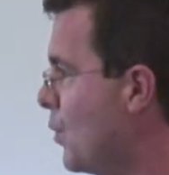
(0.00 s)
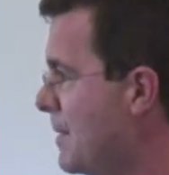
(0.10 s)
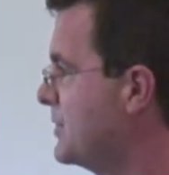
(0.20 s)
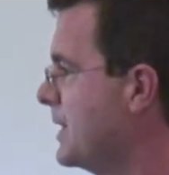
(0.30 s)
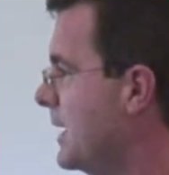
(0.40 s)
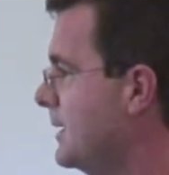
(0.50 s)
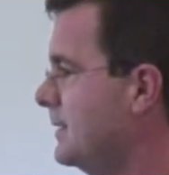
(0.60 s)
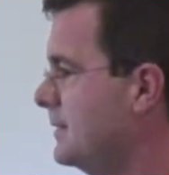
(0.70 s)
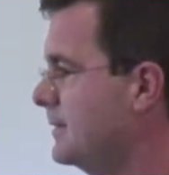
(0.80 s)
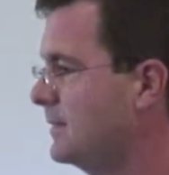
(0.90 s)
website.
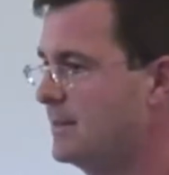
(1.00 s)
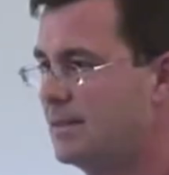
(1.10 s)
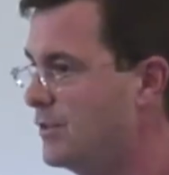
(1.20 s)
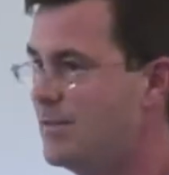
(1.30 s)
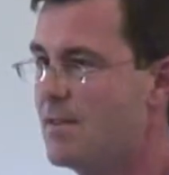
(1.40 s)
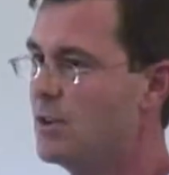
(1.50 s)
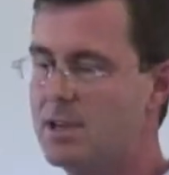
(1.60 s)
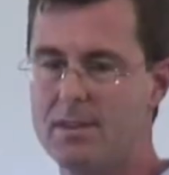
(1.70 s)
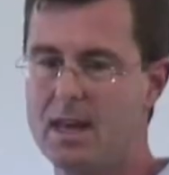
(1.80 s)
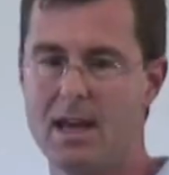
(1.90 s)
If you've ever
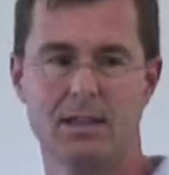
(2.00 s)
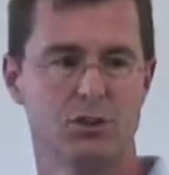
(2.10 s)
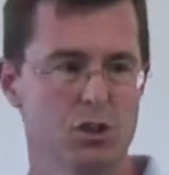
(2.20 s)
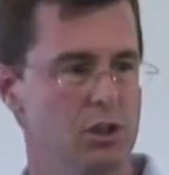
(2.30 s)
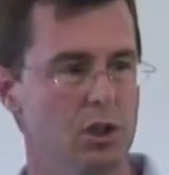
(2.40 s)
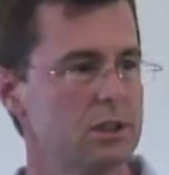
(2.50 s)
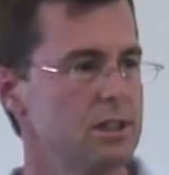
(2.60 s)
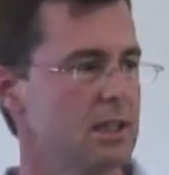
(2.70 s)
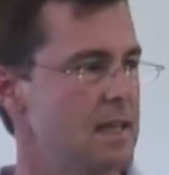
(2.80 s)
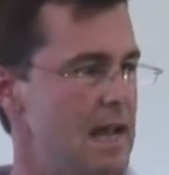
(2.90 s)
done that and just looked
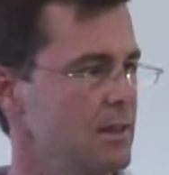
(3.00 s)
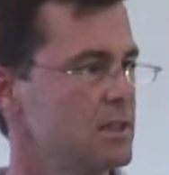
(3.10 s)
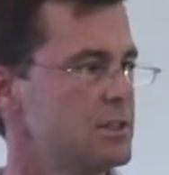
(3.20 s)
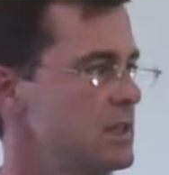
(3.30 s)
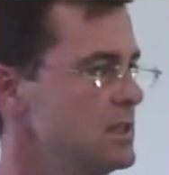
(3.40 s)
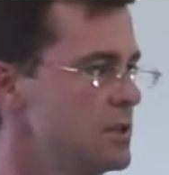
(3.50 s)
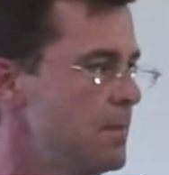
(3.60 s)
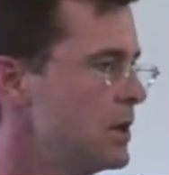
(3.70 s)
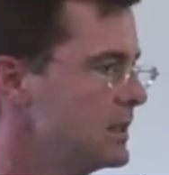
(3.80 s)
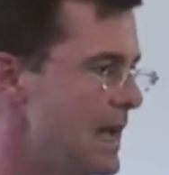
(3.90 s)
at the galaxies
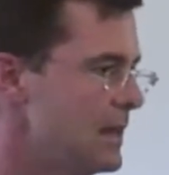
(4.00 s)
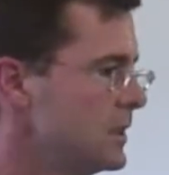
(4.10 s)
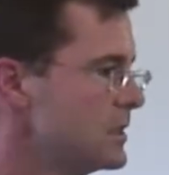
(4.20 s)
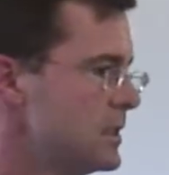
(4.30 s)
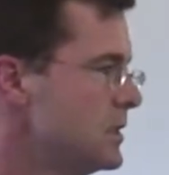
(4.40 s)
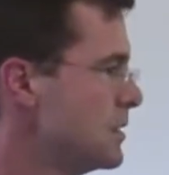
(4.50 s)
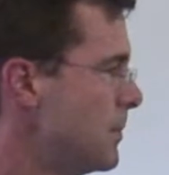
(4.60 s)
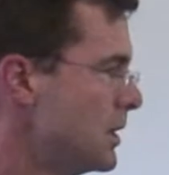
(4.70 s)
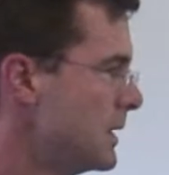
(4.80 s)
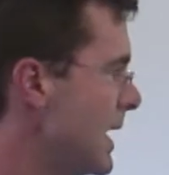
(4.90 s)
upon galaxies
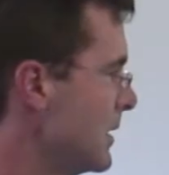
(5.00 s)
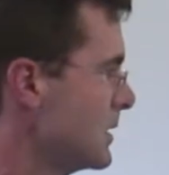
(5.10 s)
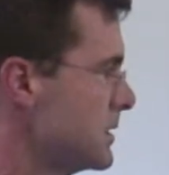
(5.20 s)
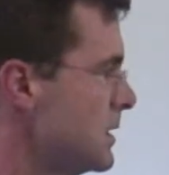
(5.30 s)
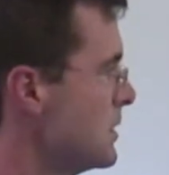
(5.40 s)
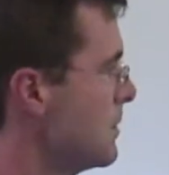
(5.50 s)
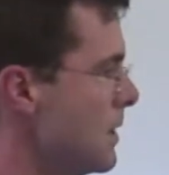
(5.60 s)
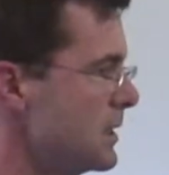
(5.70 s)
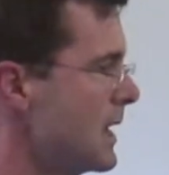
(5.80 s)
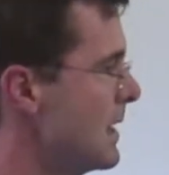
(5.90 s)
upon galaxies
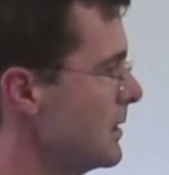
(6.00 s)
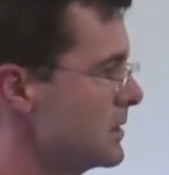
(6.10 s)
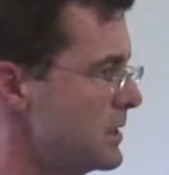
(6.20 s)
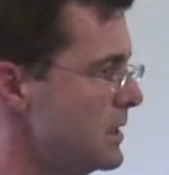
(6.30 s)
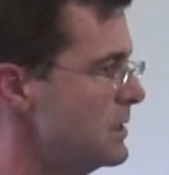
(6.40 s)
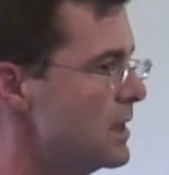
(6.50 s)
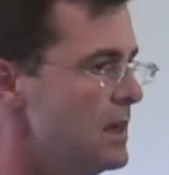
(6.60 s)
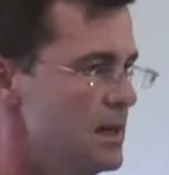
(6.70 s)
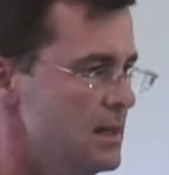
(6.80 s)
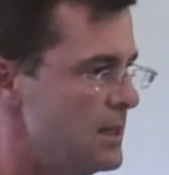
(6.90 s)
upon galaxies
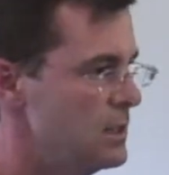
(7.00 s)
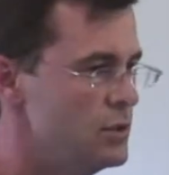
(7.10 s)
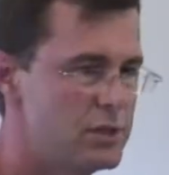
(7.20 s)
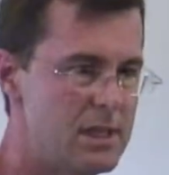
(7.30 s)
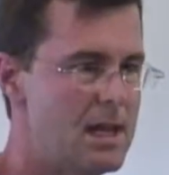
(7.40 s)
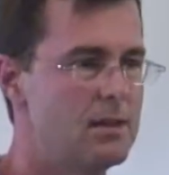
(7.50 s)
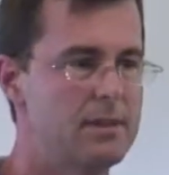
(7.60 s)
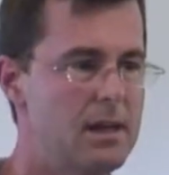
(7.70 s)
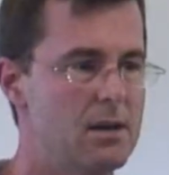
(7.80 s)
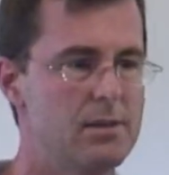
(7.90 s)
that you see out
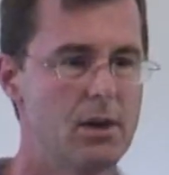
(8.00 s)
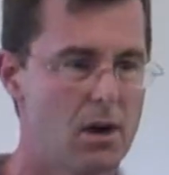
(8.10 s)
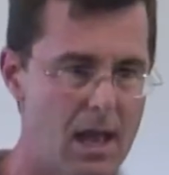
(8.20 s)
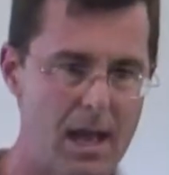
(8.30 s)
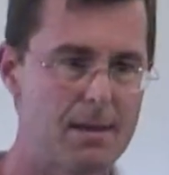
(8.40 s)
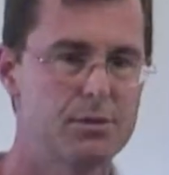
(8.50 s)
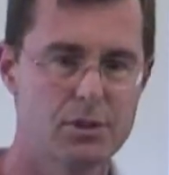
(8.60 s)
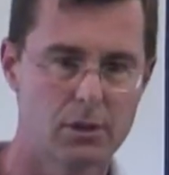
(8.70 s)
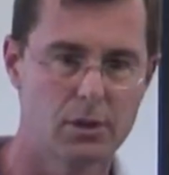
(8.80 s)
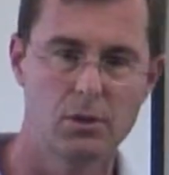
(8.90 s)
there, they are
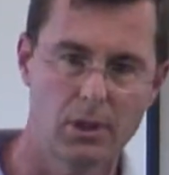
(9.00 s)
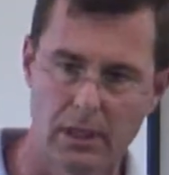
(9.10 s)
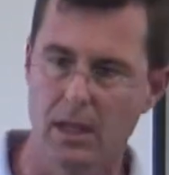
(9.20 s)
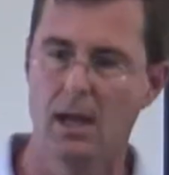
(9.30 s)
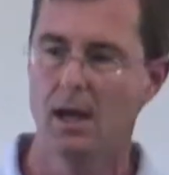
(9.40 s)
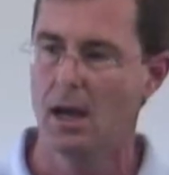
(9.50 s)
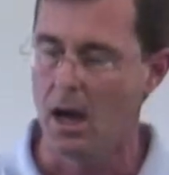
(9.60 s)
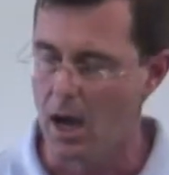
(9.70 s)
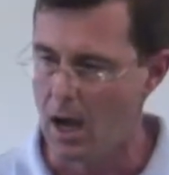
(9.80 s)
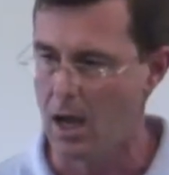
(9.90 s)
absolutely
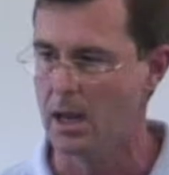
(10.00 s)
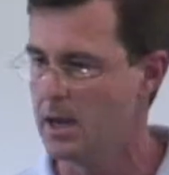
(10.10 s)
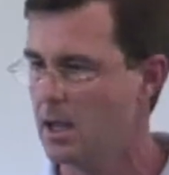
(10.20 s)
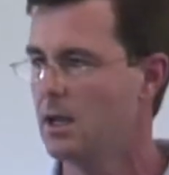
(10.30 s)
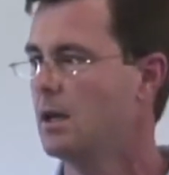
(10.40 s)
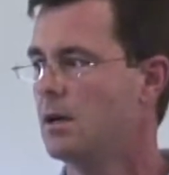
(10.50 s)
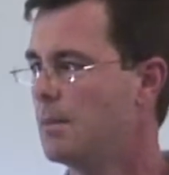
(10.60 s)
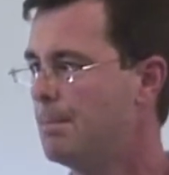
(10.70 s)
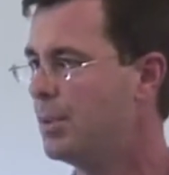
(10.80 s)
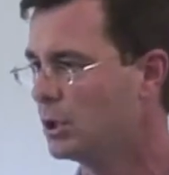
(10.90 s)

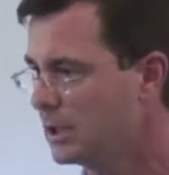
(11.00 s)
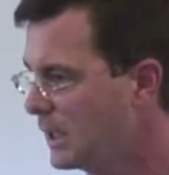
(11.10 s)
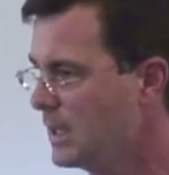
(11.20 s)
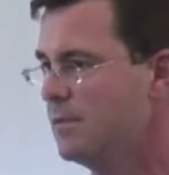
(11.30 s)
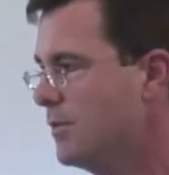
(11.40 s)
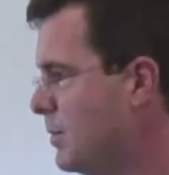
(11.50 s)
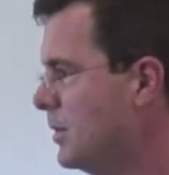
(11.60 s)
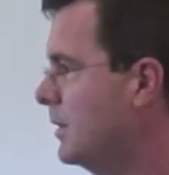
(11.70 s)
unbelievable.